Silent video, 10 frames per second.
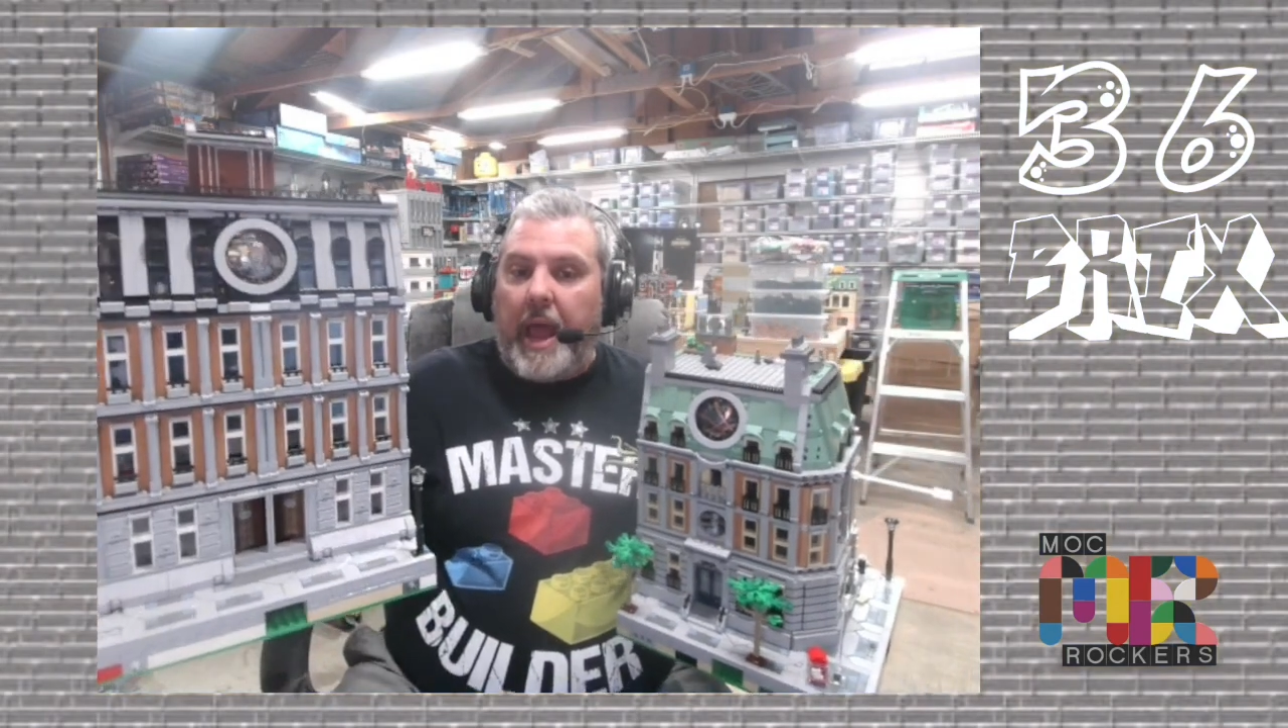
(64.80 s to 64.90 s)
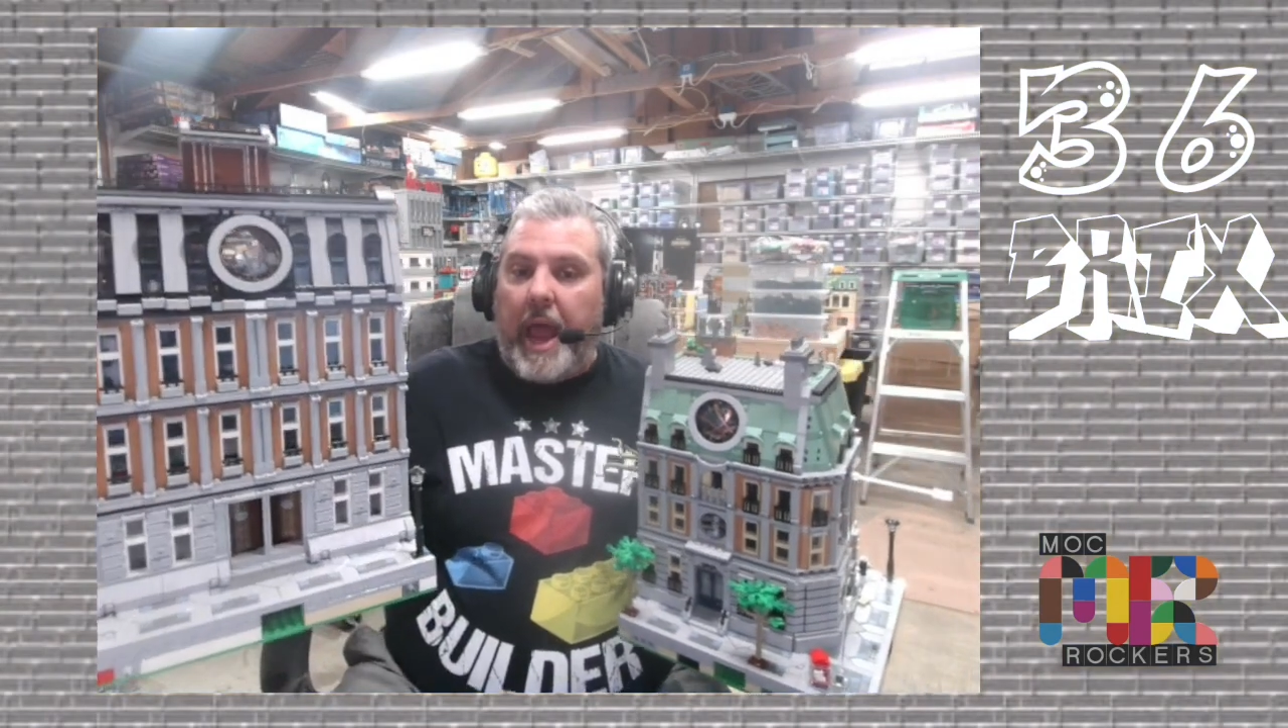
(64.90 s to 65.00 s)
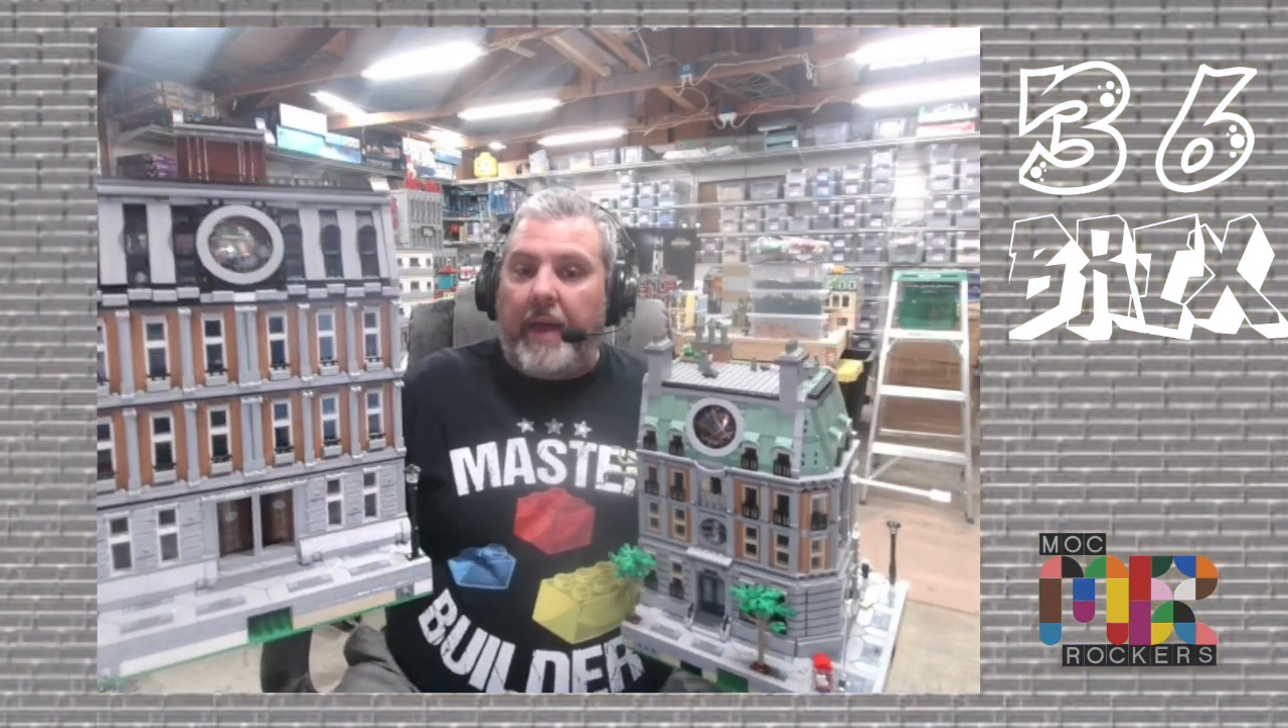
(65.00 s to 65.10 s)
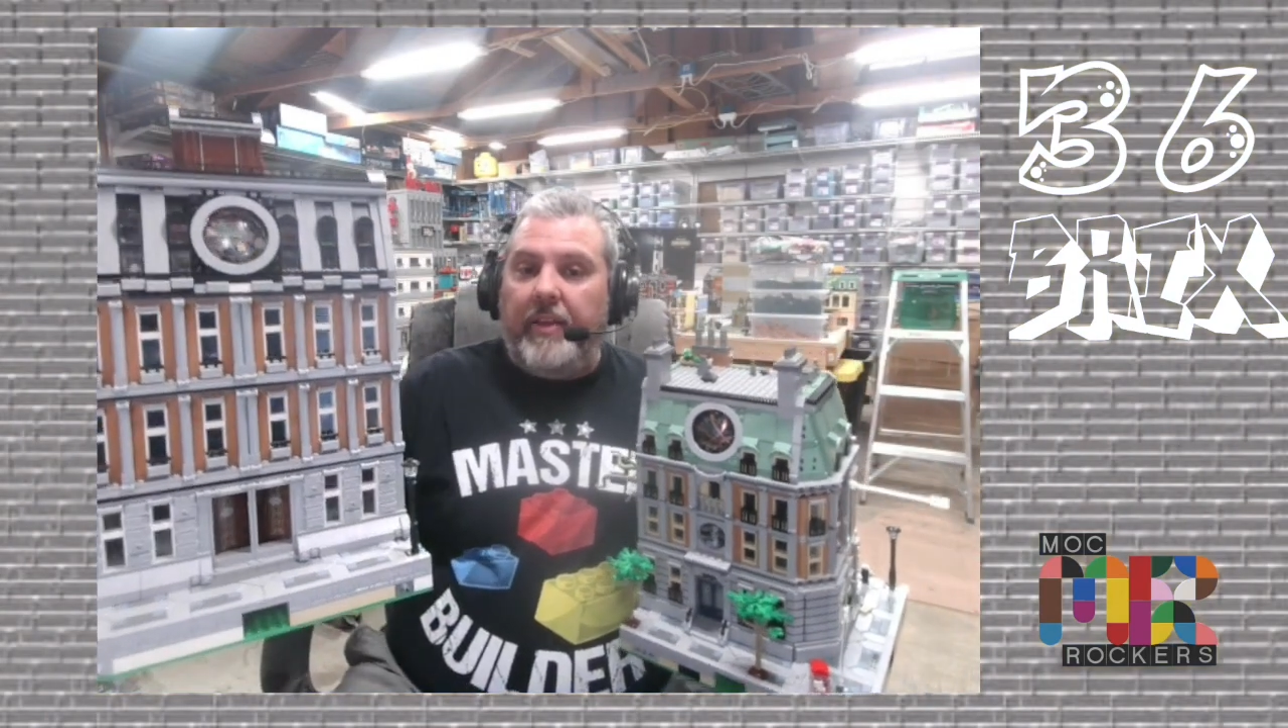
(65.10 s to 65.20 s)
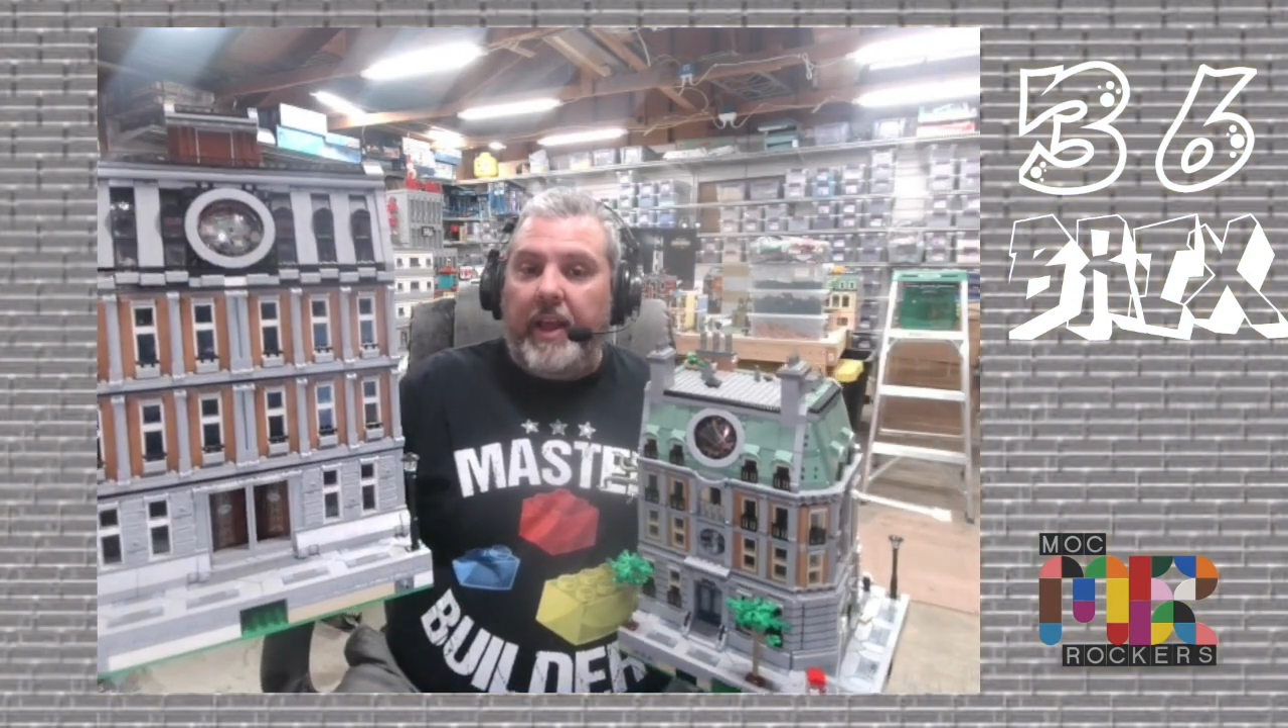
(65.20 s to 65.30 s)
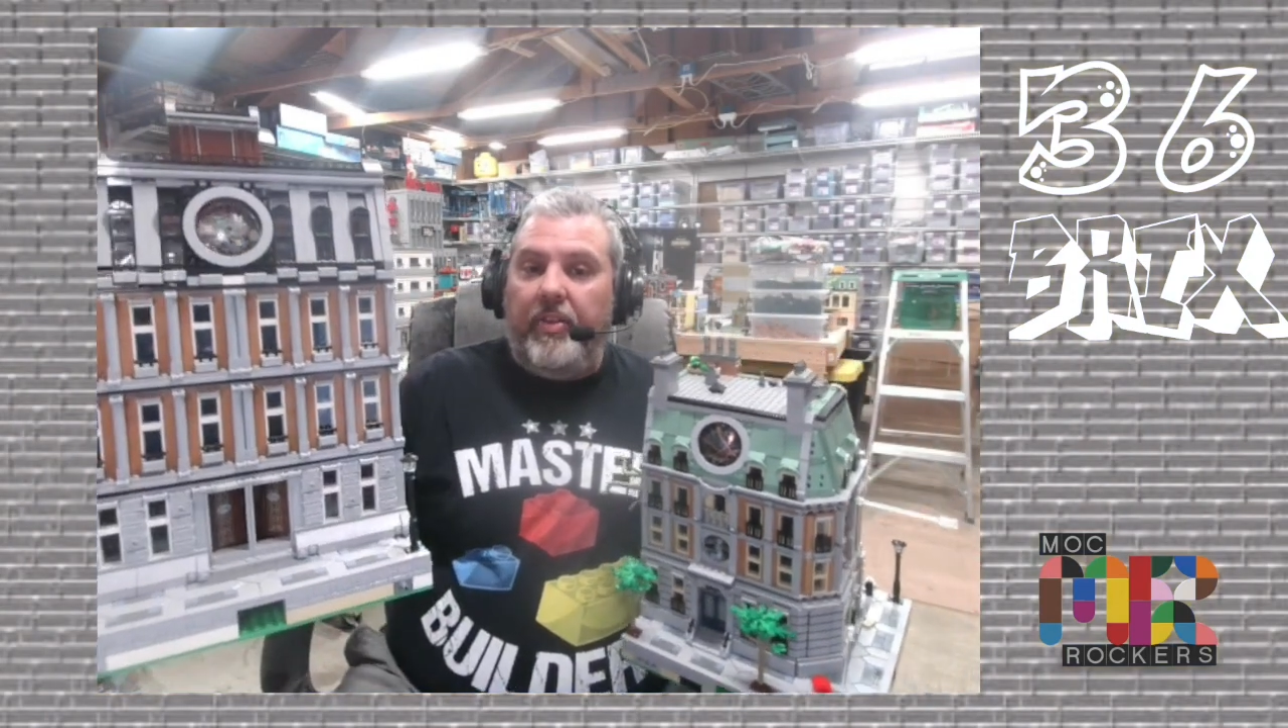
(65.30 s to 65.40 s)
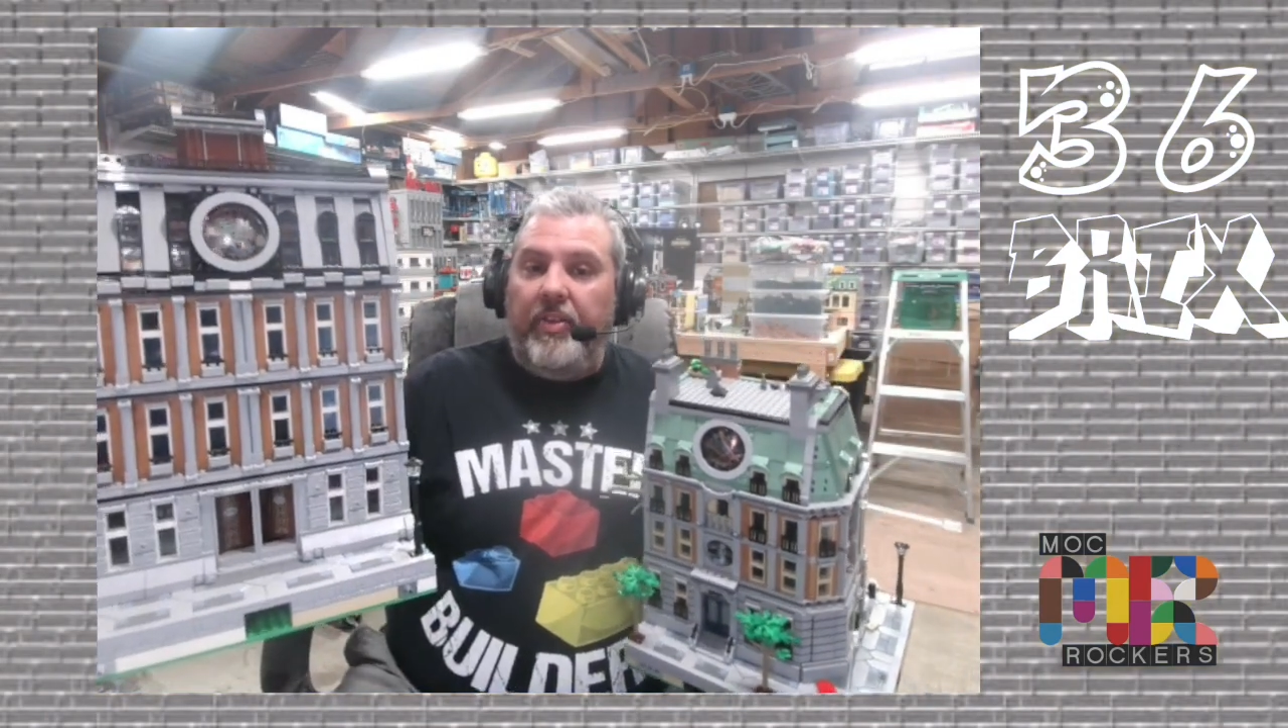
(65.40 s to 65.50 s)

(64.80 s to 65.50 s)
And then